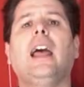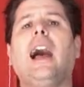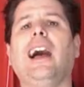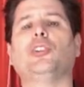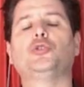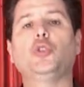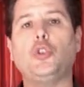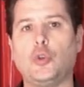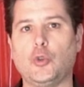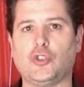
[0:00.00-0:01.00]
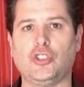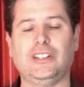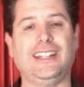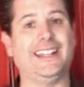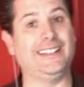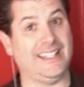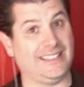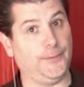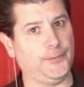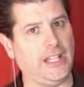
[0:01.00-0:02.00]
how to use the
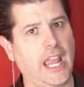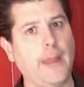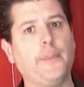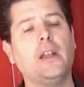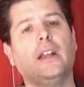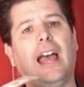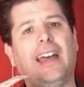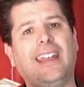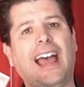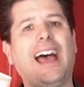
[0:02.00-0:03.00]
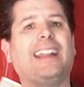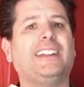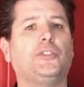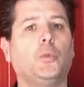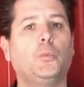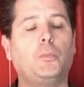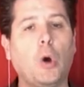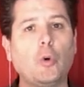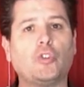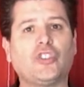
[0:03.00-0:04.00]
adhesive tape and add it to
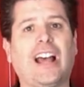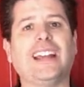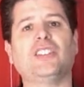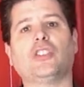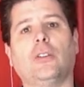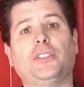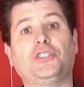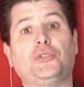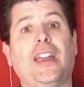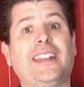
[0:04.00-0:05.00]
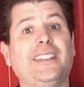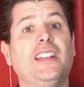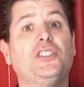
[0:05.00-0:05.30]
both sides of the thread,